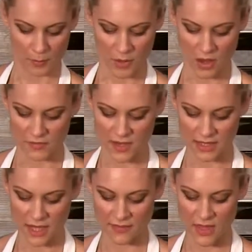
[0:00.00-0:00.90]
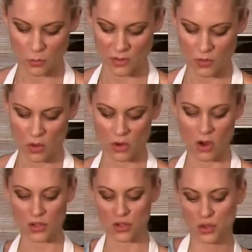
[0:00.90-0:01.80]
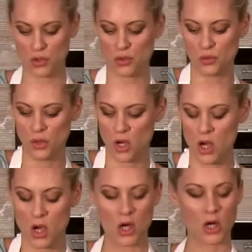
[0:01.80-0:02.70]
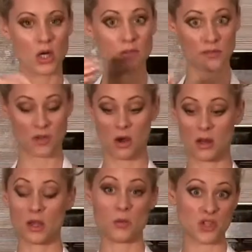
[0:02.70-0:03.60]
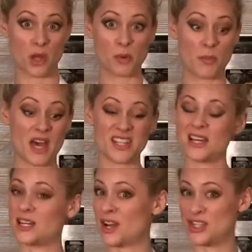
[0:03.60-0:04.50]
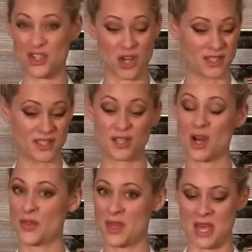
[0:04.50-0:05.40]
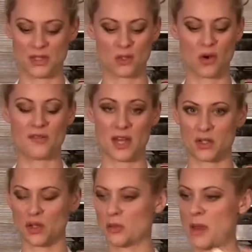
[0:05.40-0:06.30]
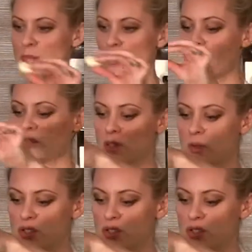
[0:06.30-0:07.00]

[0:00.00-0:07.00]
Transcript: Perfect. And then we've got our two cloves of garlic, which I prepared earlier. I just cut the ends off and took the paper off. So we're